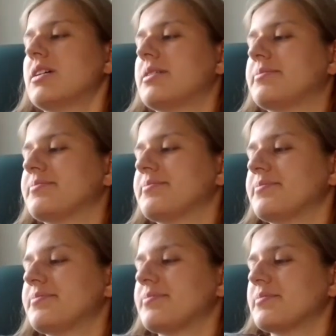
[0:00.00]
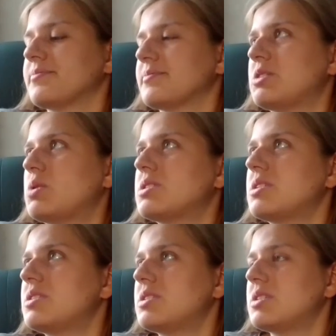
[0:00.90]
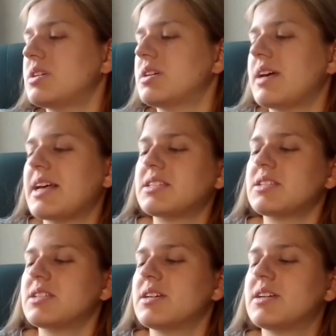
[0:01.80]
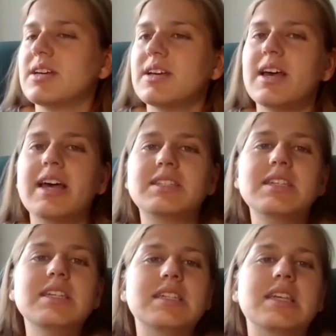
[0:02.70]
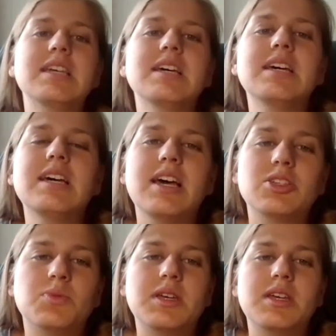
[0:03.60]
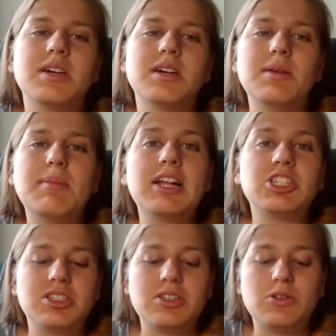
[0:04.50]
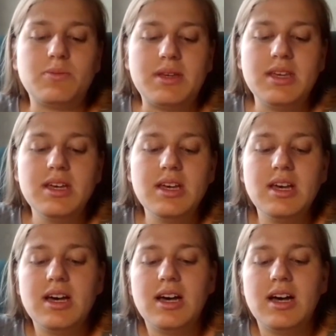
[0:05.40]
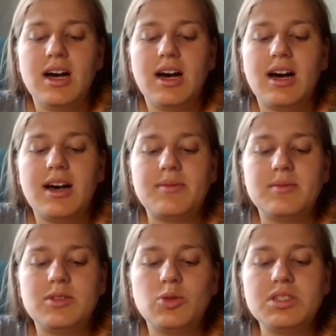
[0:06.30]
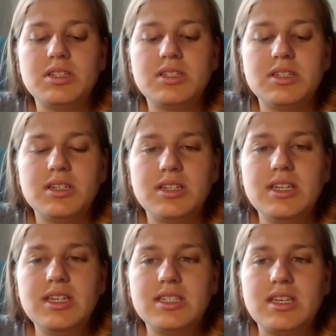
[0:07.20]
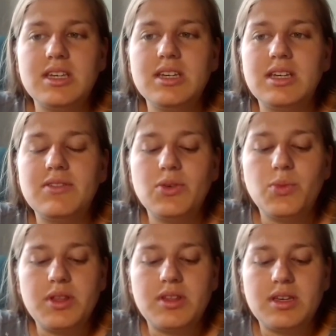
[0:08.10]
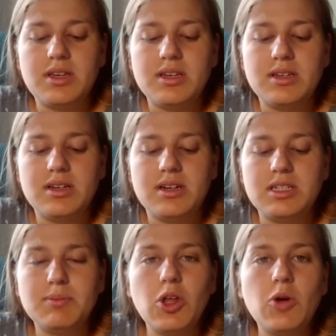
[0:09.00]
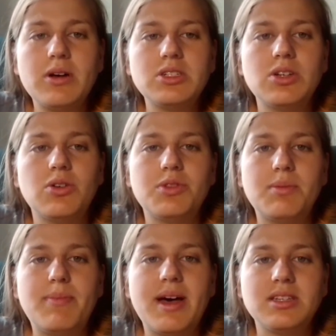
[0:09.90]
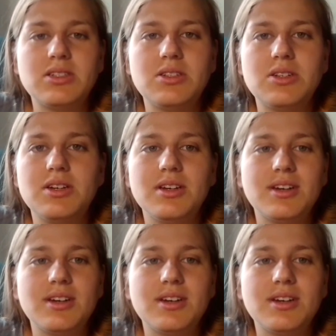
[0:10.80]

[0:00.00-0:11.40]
it wasn't as easy as we imagined it to be. It wasn't easy, even with the diplomas of the best,